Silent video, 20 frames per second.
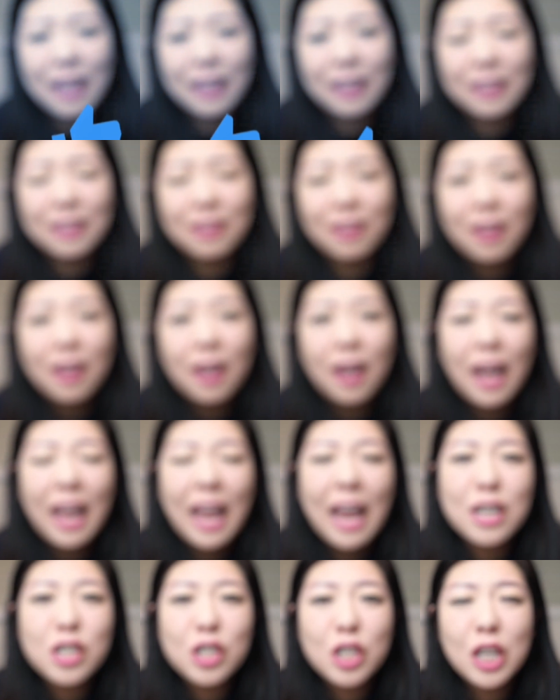and I
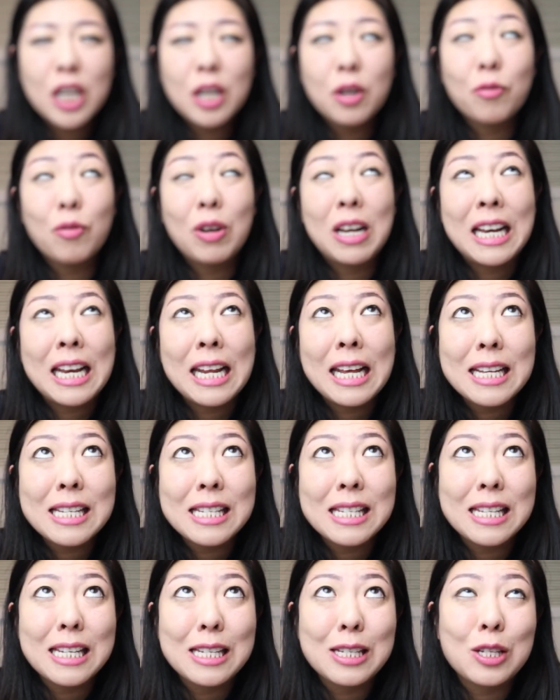actually
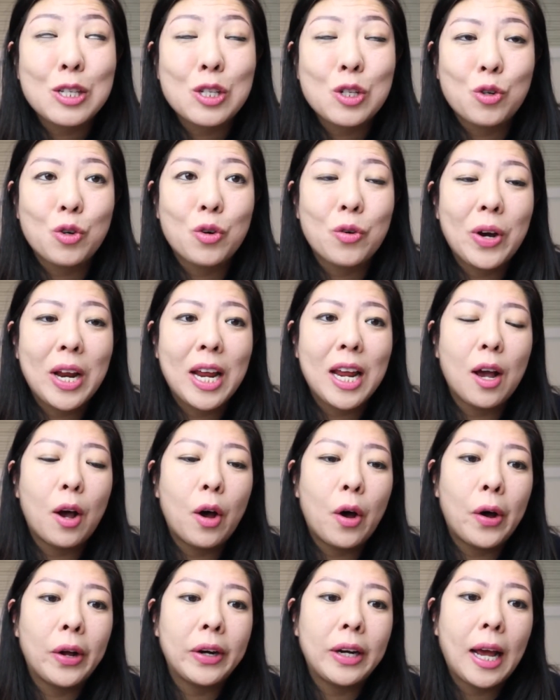released this story
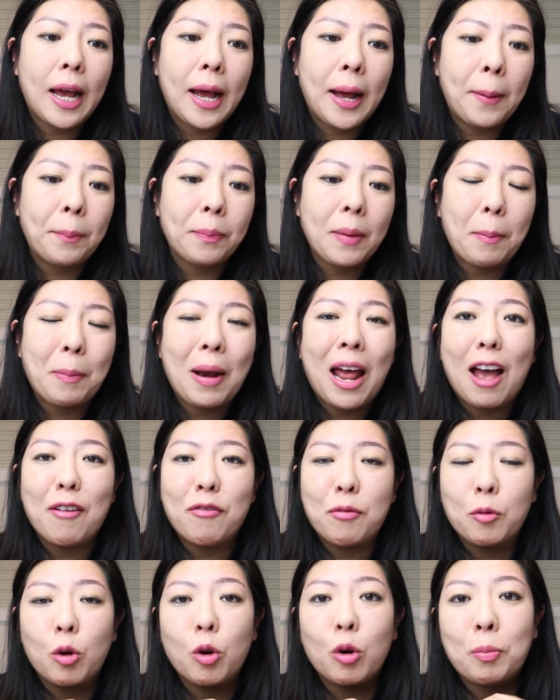on a
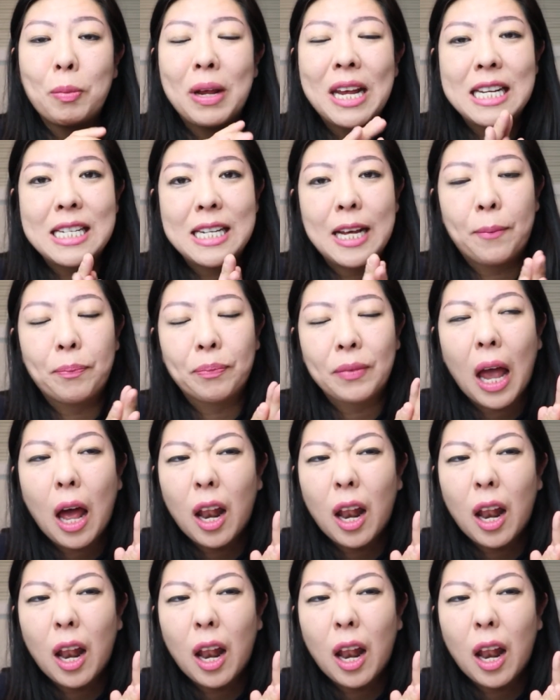platform called Medium.